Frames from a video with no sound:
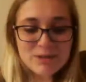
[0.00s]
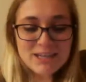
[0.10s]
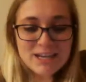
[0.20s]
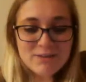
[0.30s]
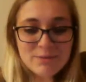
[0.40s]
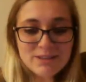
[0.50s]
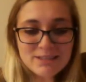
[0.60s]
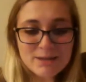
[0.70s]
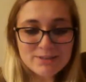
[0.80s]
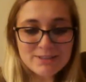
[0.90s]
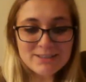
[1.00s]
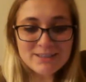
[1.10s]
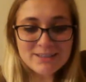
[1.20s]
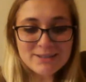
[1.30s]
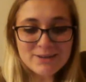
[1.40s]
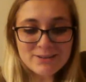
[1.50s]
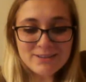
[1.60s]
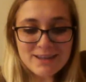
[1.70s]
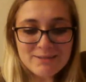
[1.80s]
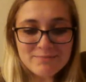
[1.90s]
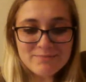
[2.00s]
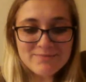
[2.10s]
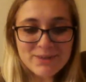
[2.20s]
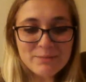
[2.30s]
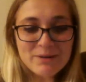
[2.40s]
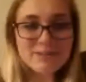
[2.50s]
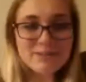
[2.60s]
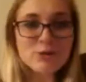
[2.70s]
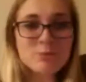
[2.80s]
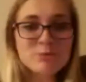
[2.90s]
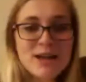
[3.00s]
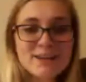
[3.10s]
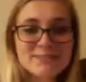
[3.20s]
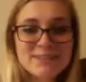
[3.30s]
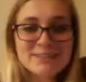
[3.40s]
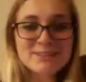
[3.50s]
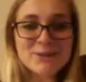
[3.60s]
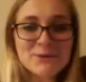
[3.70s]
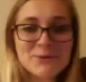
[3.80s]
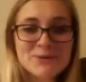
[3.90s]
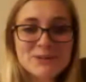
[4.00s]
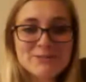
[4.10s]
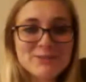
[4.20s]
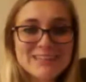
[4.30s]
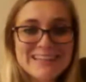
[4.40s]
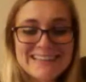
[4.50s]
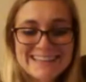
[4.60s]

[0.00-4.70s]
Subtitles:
in everybody's numbers to stall time on the group chat because it gets so confusing.